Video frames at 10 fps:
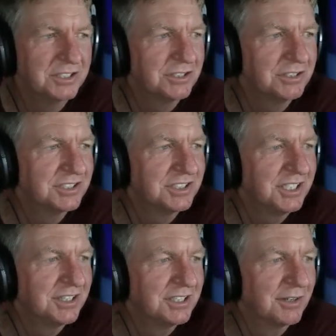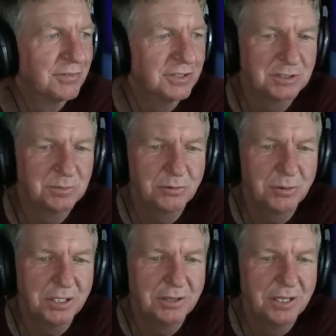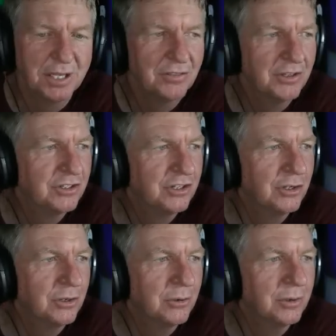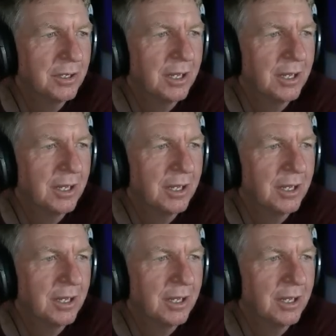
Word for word: So you can see the difference between the two.